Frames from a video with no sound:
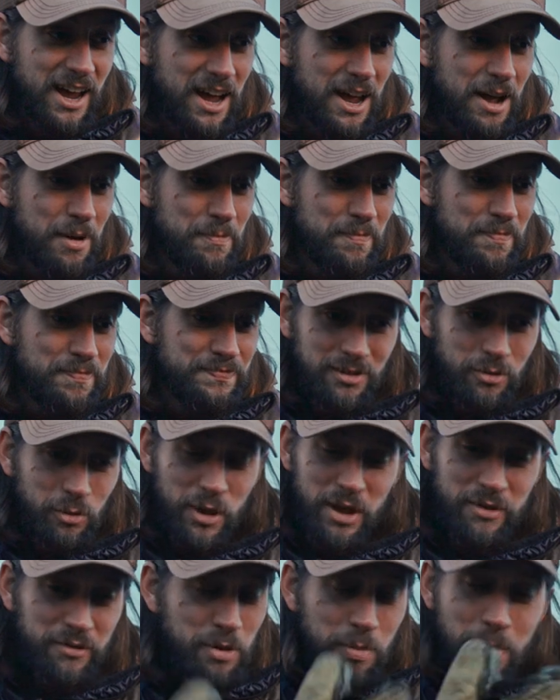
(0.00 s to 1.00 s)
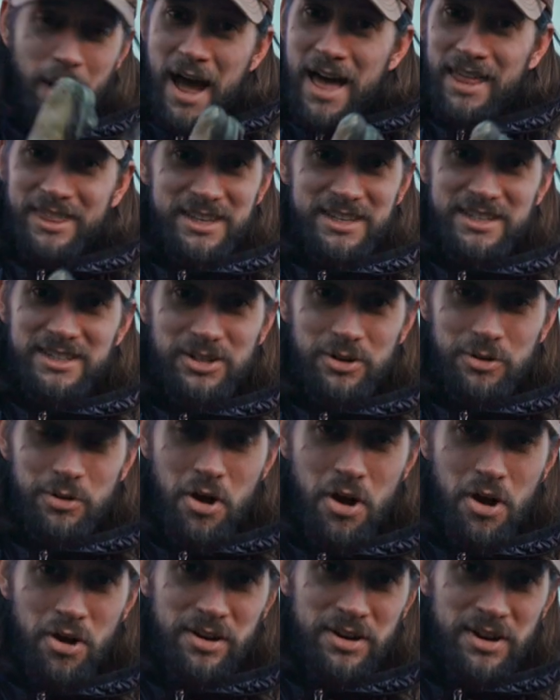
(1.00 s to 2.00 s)
Whatever the path is you're
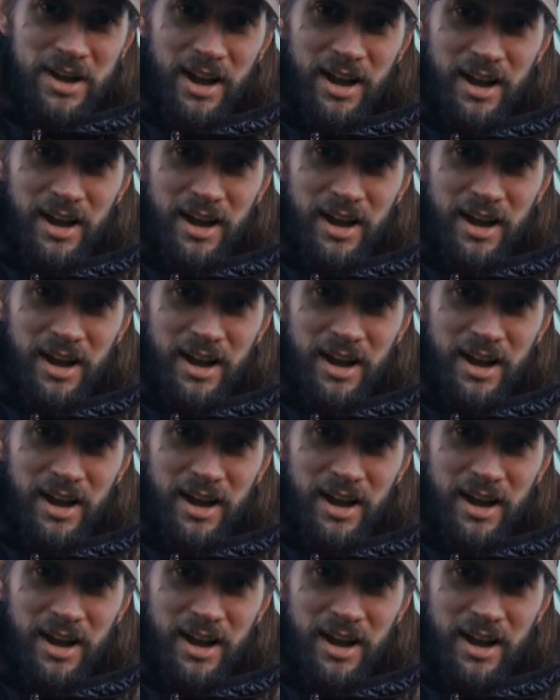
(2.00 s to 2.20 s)
on,